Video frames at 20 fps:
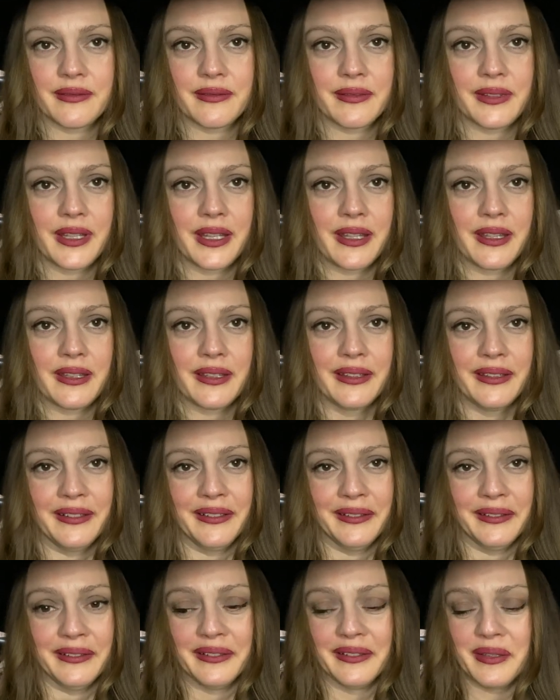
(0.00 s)
like
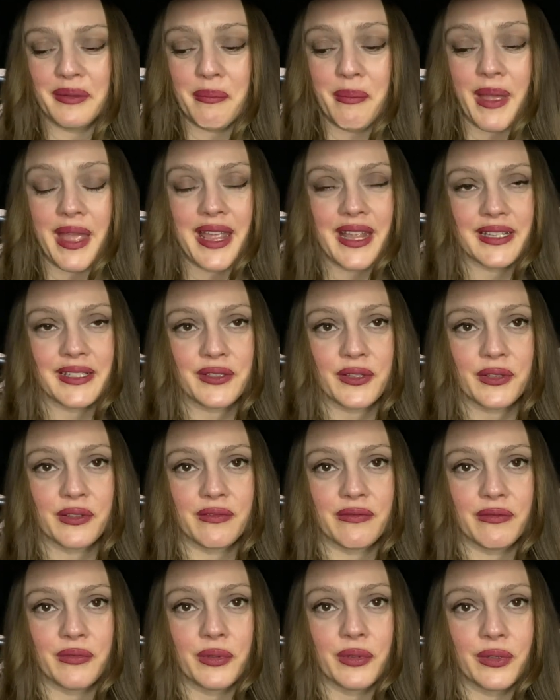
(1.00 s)
a mess on the
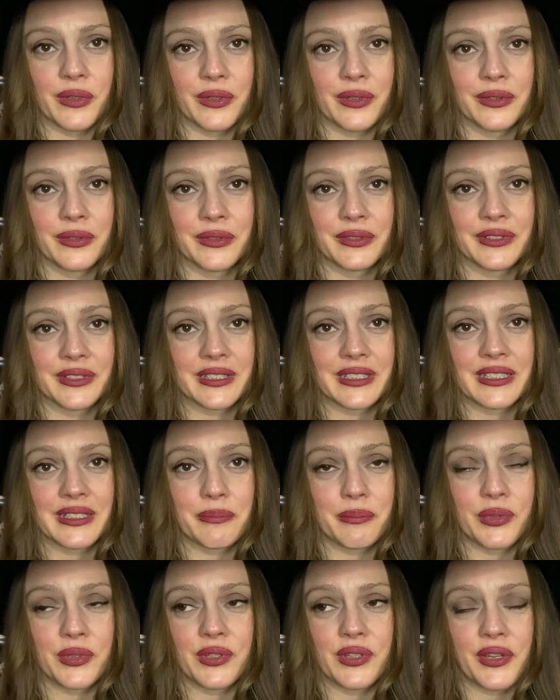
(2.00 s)
floor, just
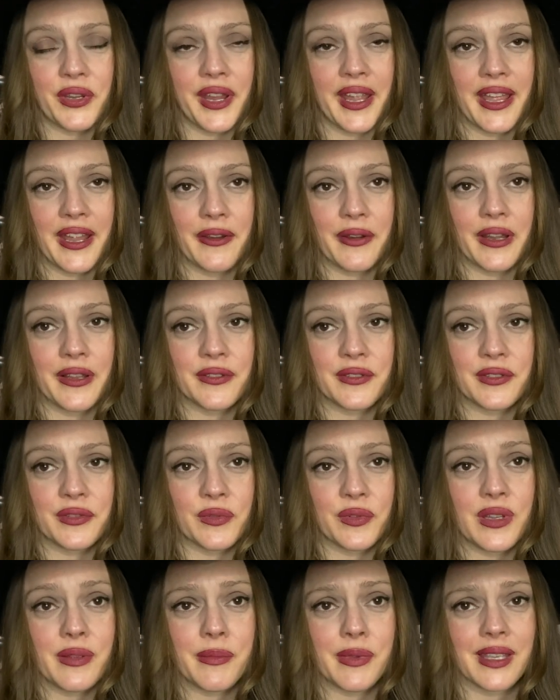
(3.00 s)
pulling your hair out and
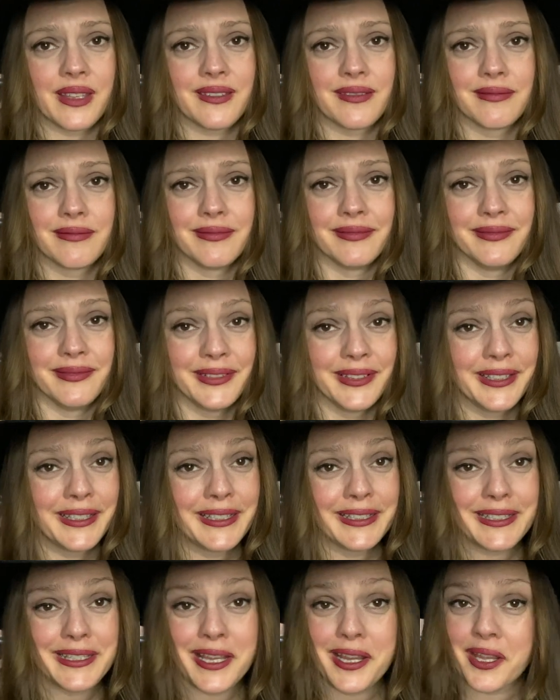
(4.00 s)
screaming. You
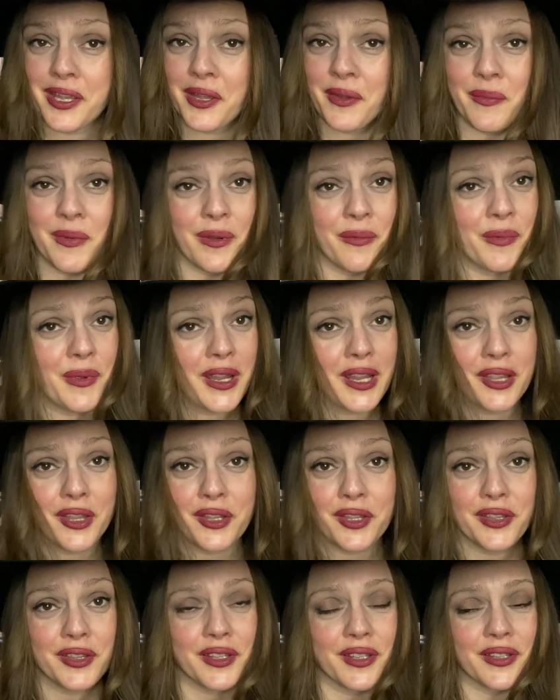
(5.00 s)
could take it one way or
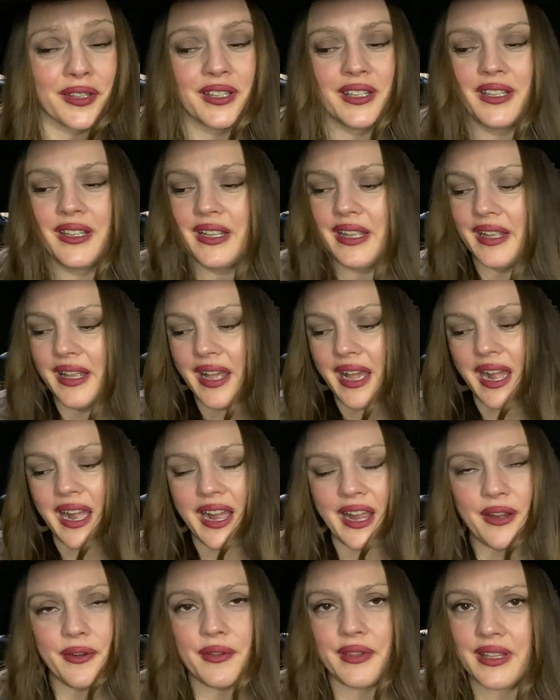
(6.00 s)
the other.
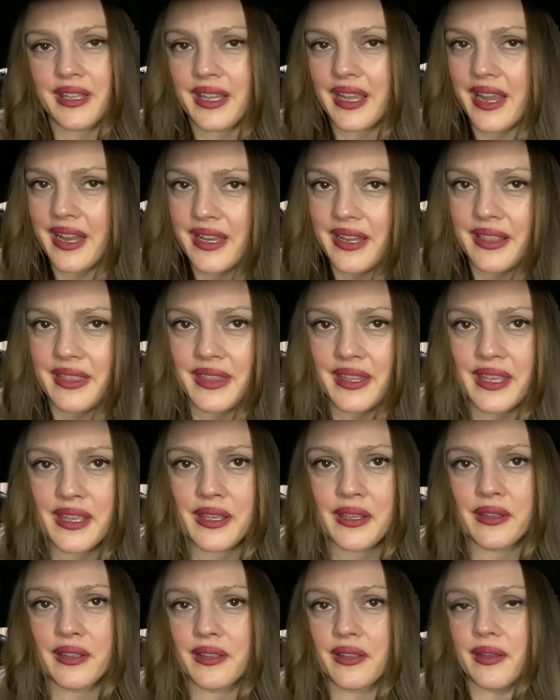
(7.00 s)
I don't think
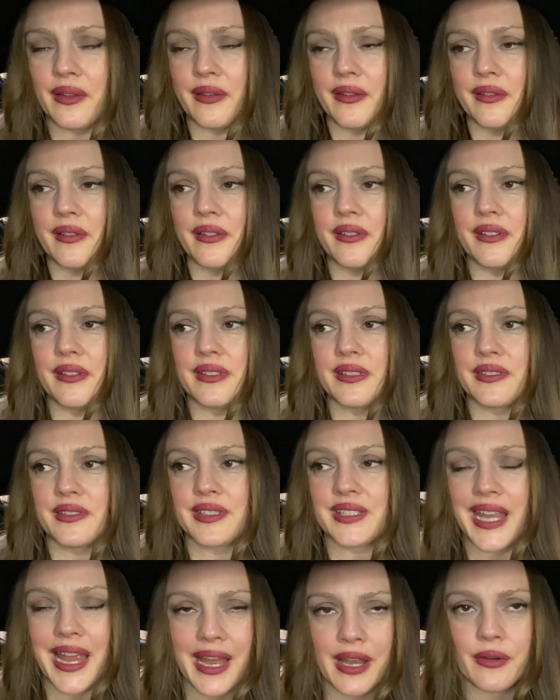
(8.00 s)
anything
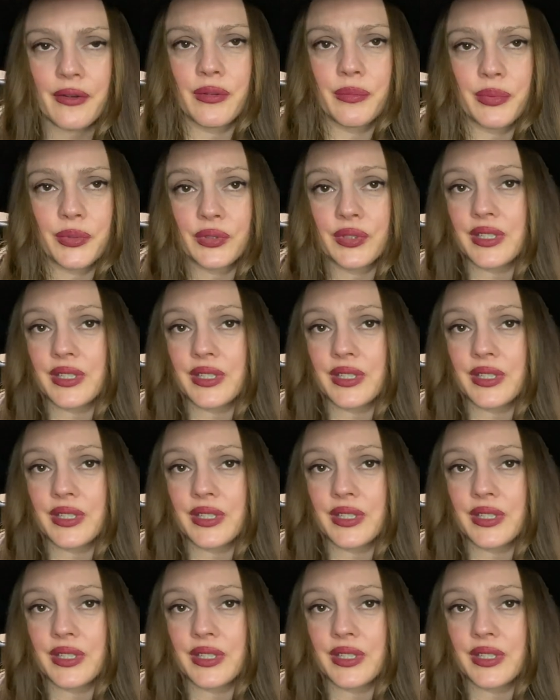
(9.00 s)
terrible